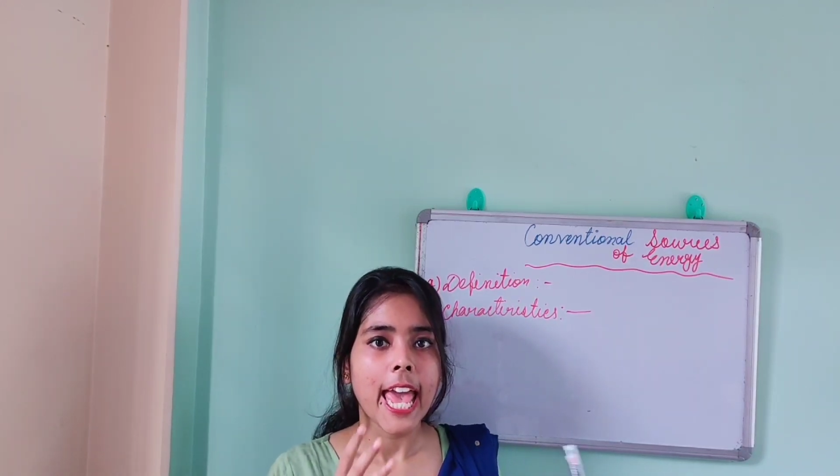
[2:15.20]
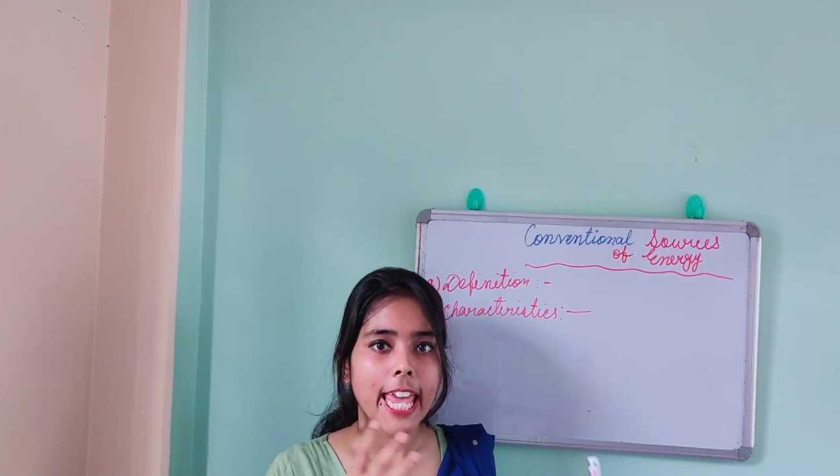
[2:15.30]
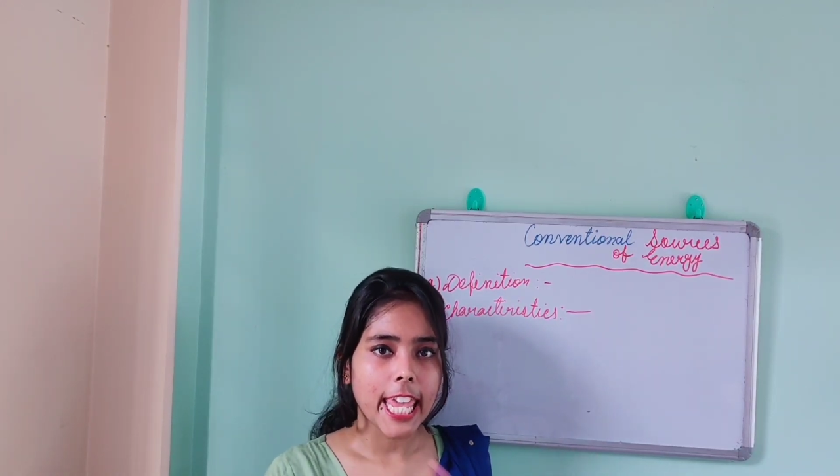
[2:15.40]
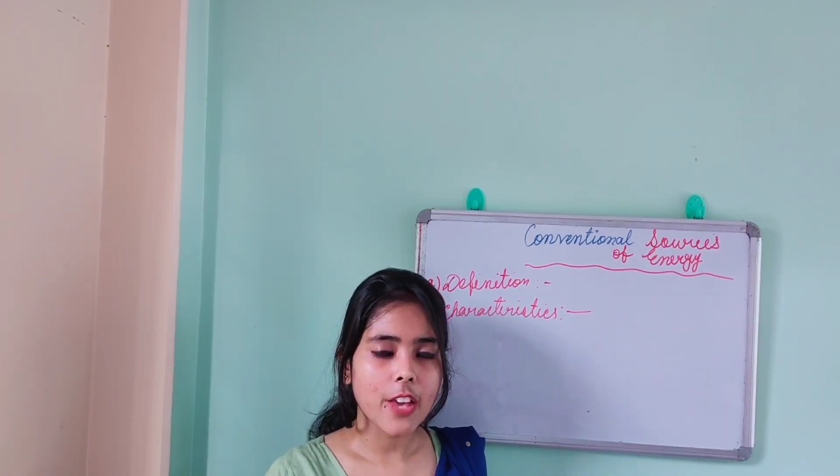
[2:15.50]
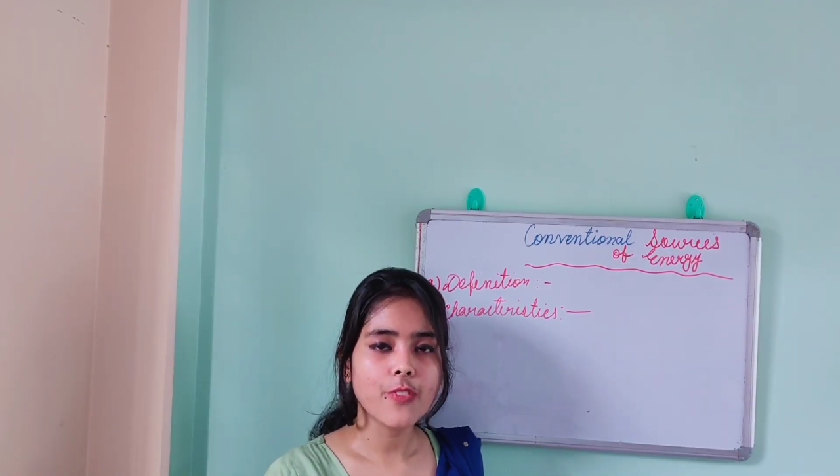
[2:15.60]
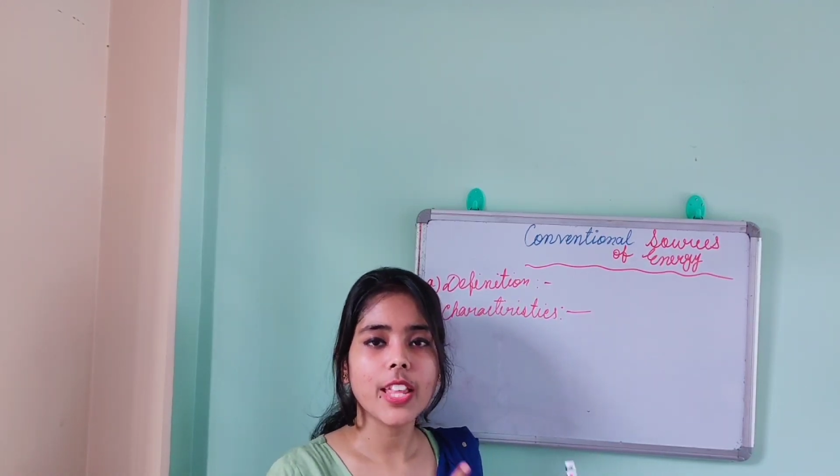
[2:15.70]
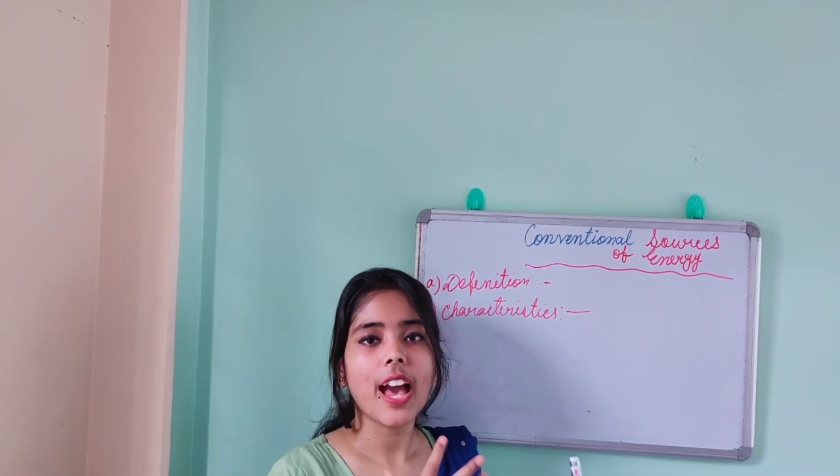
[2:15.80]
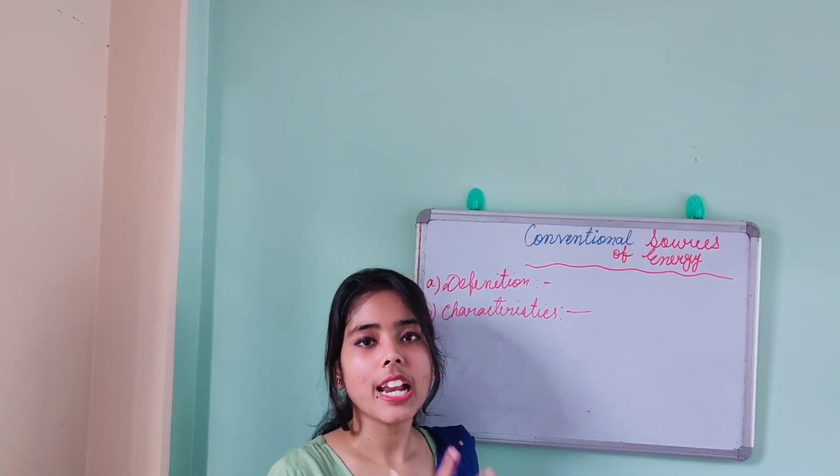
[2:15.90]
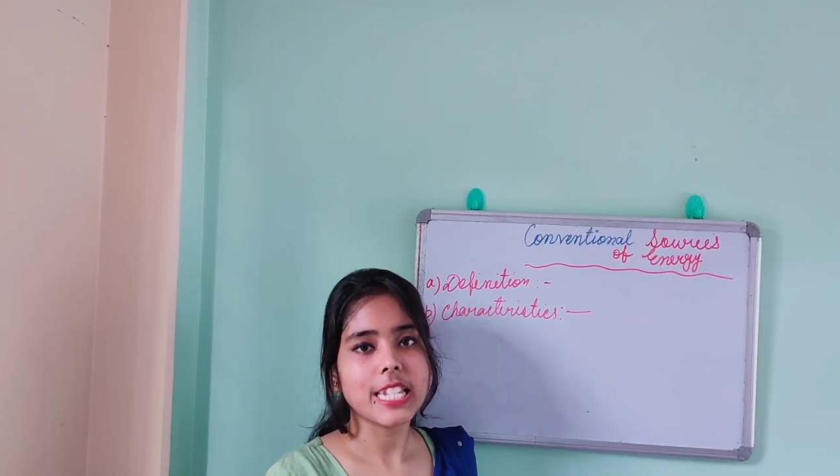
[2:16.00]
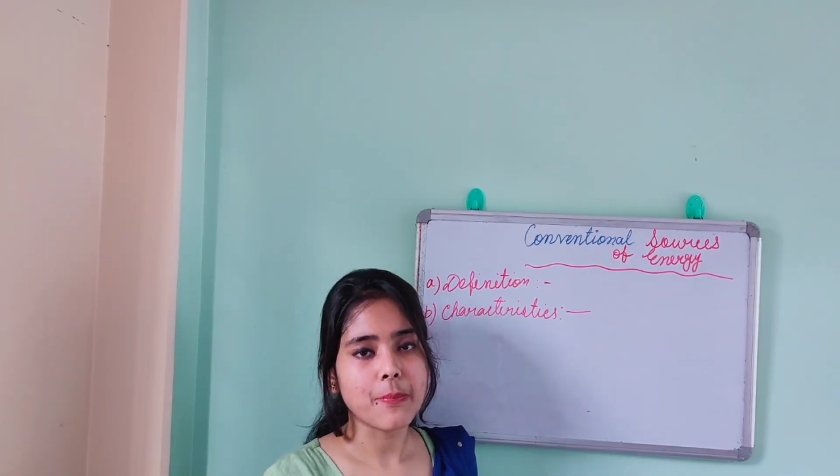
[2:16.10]
If they
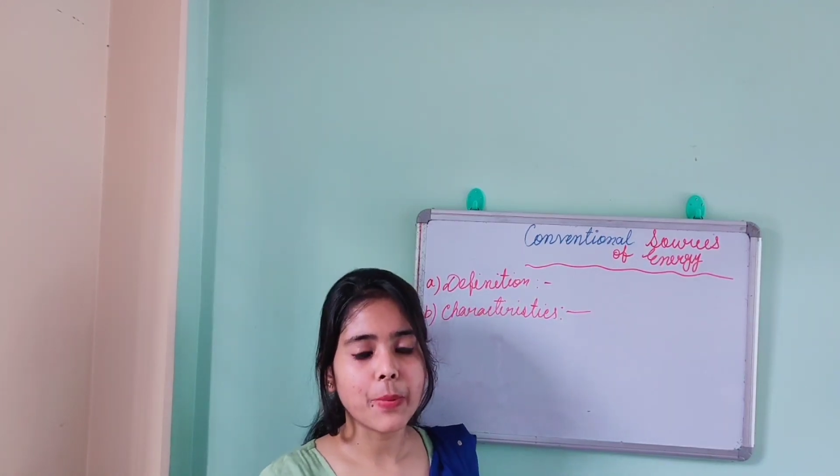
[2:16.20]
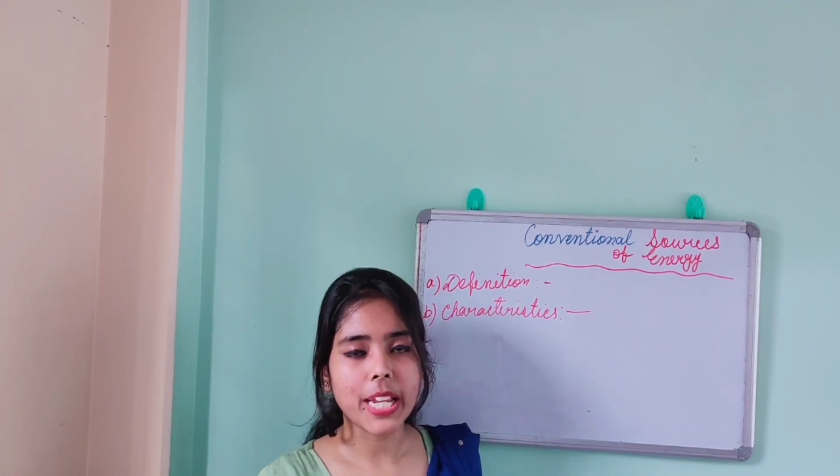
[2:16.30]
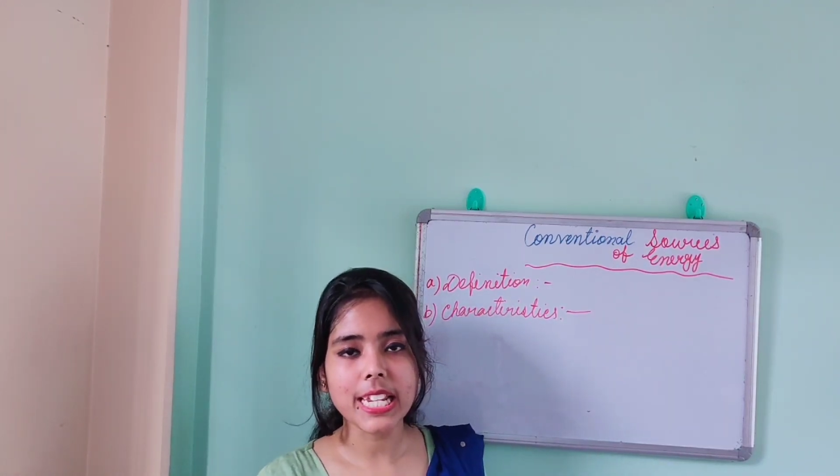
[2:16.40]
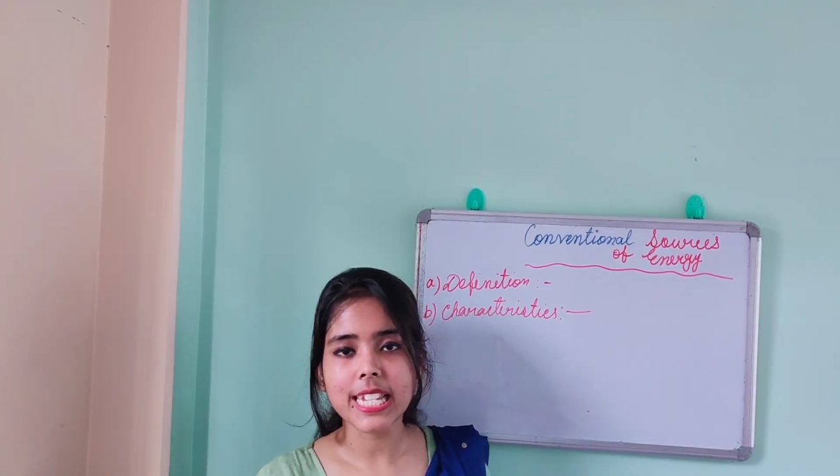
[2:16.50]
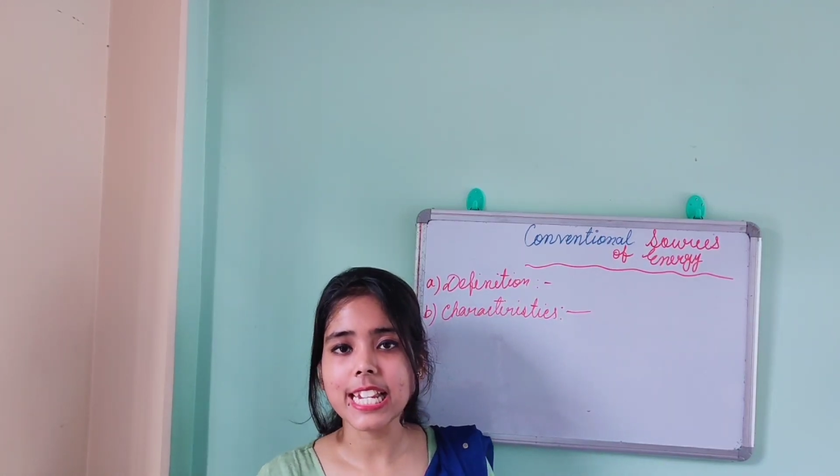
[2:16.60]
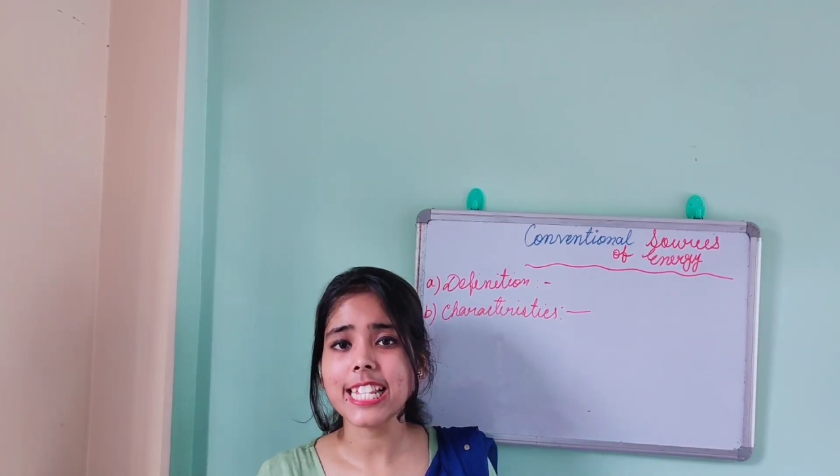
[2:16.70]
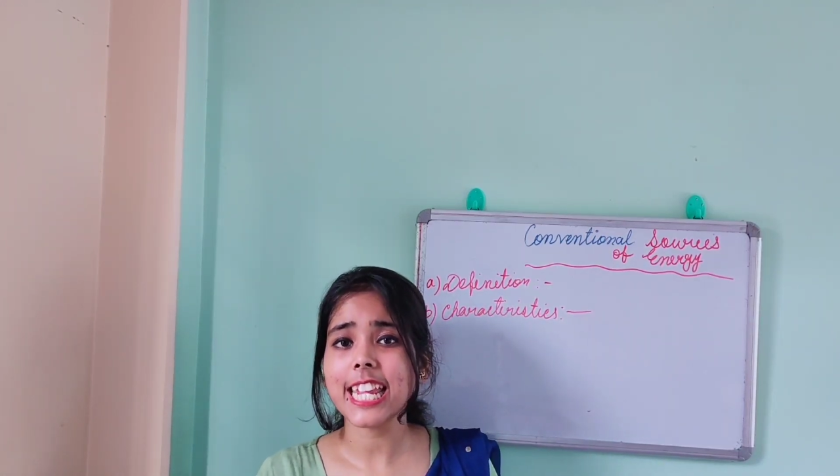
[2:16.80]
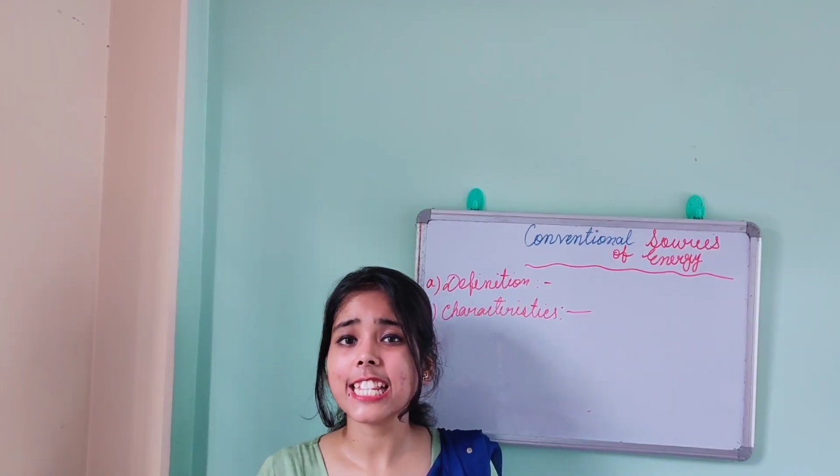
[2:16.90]
are depleted,